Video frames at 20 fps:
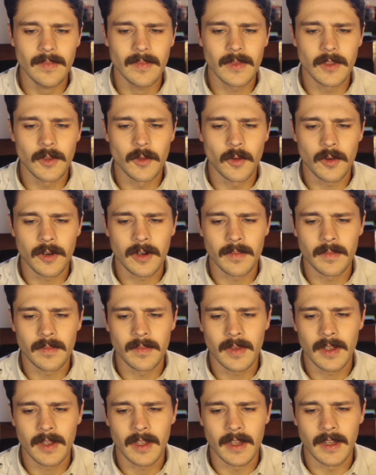
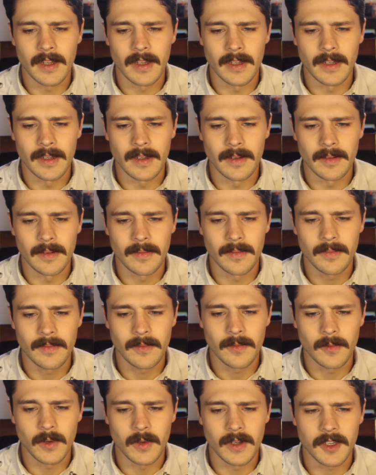Norm
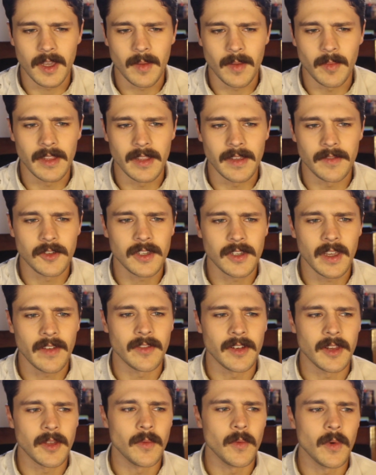was, I believe,
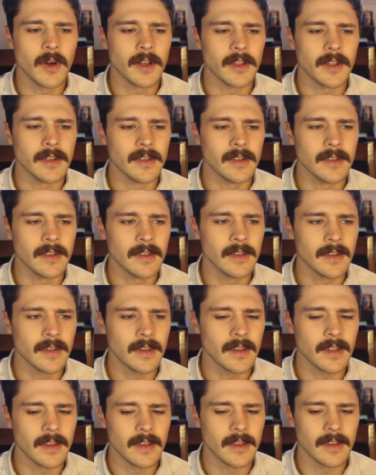71
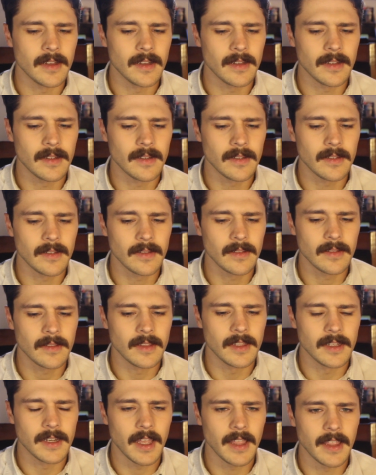
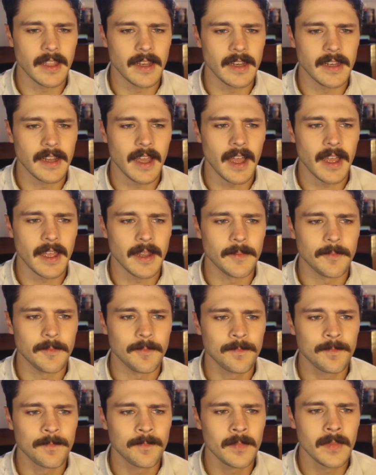the day that he died,
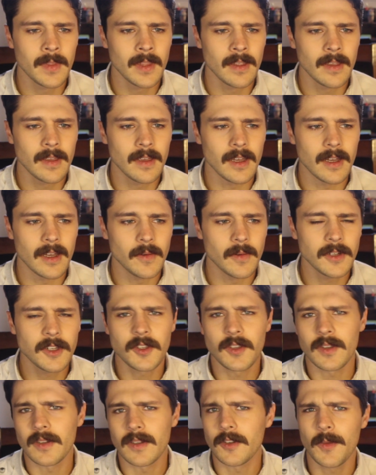which
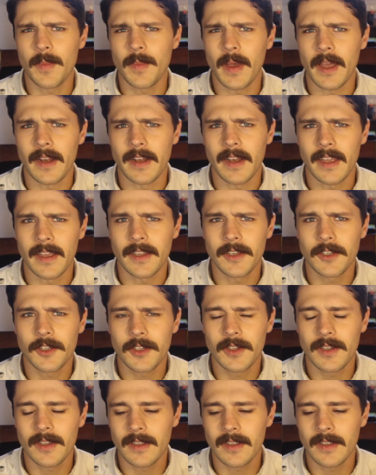isn't too bad an age,